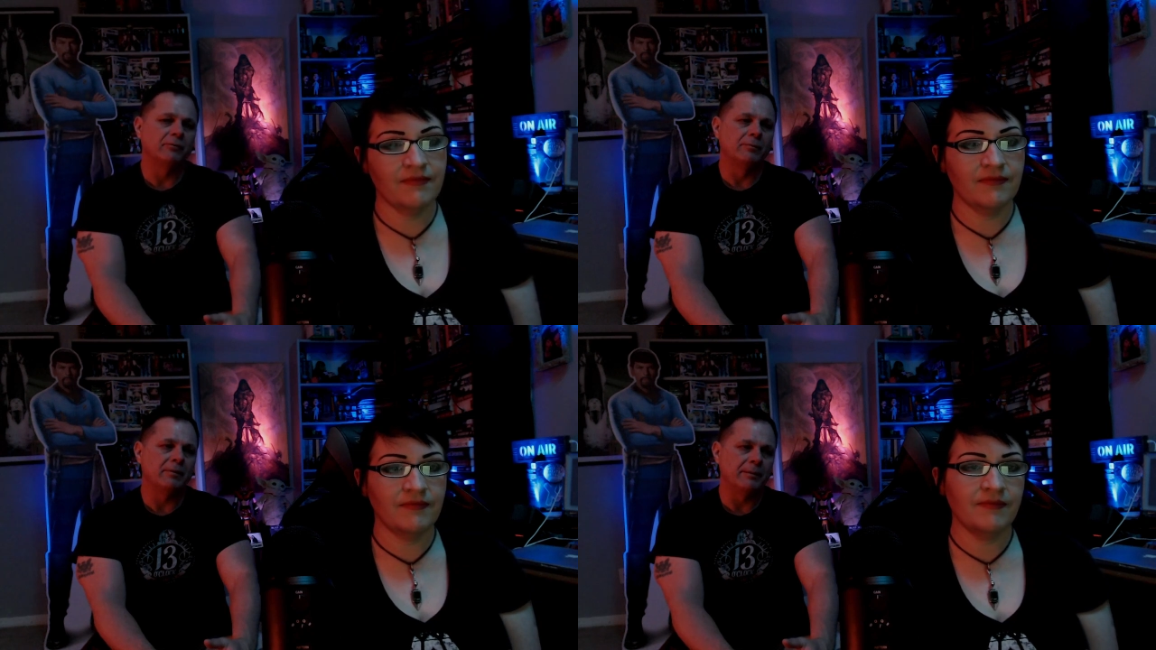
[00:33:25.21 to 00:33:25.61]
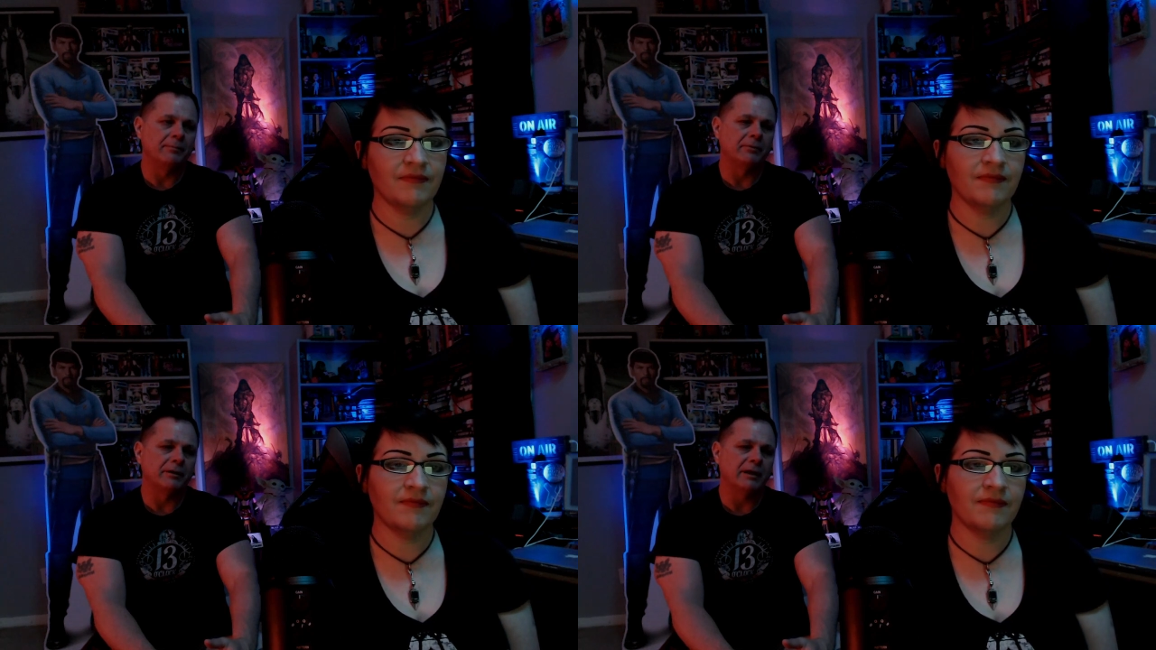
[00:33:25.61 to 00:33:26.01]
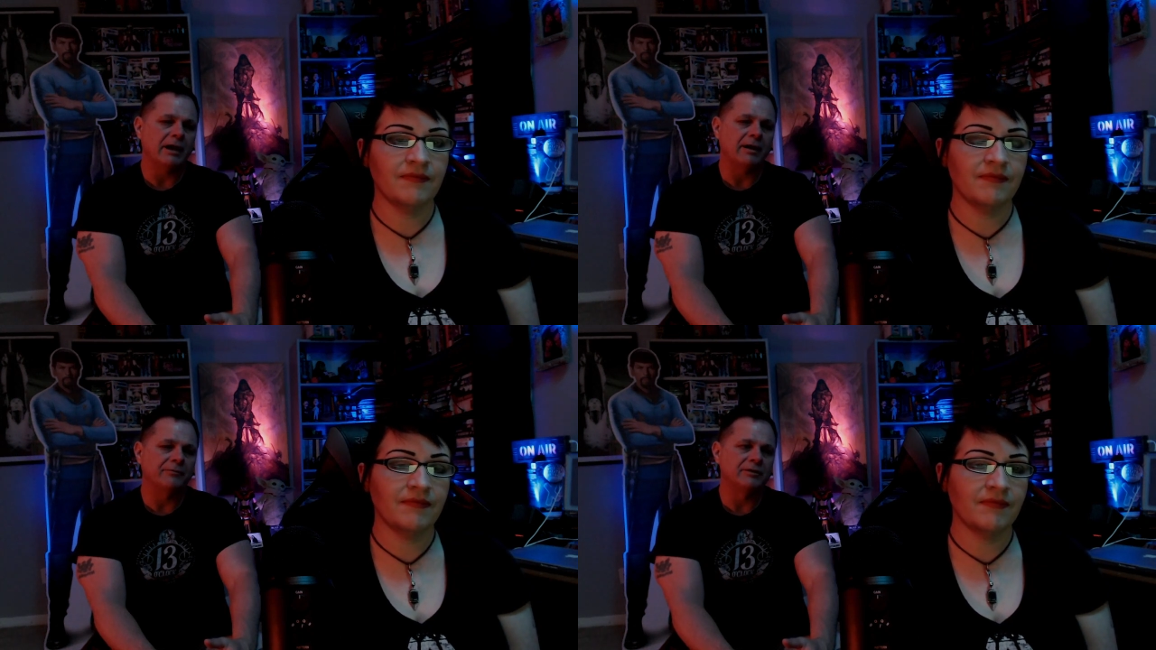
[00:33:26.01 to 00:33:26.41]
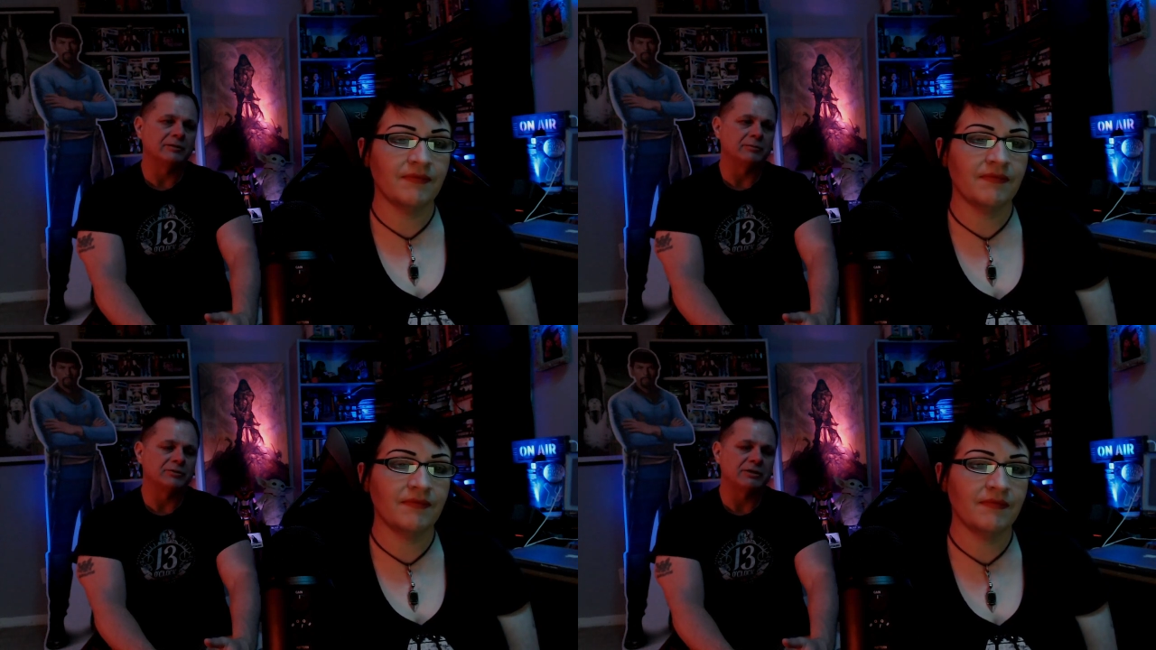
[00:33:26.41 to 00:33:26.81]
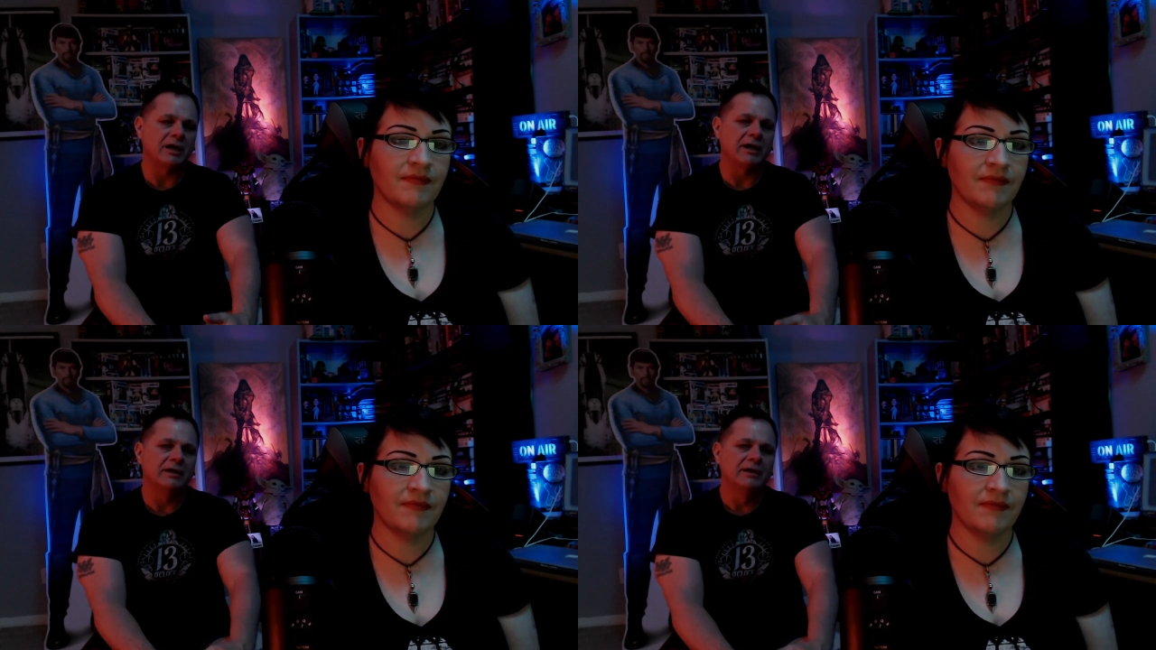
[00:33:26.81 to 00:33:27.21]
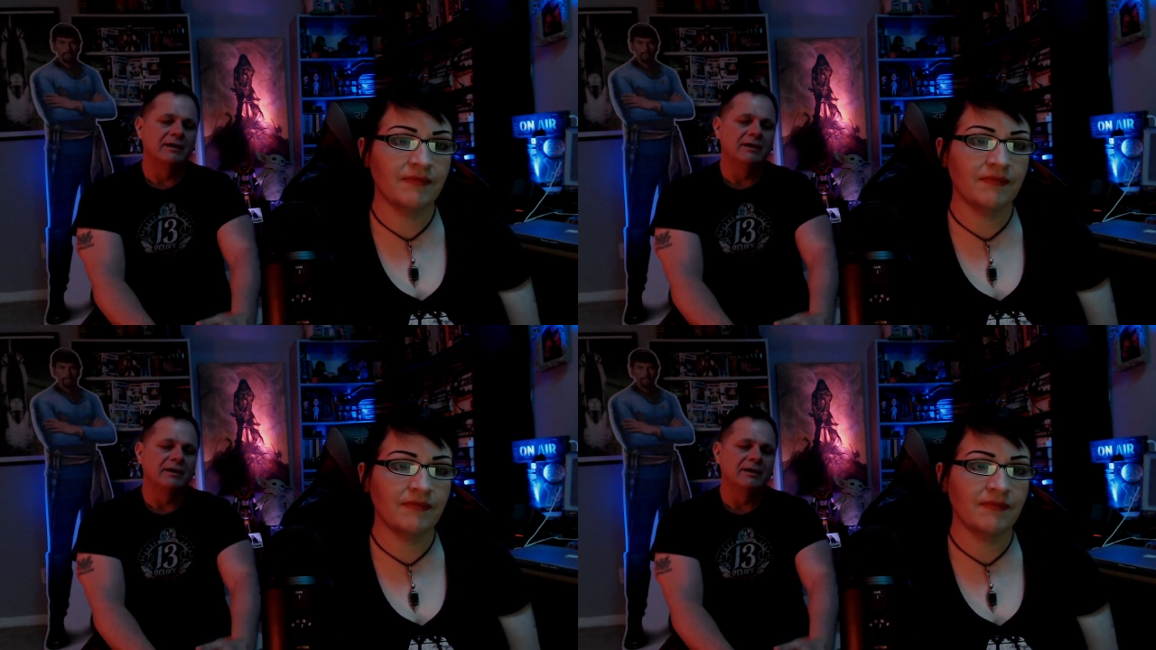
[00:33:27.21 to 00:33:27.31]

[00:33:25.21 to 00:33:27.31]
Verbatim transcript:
Speaker 1: remembering how things were shot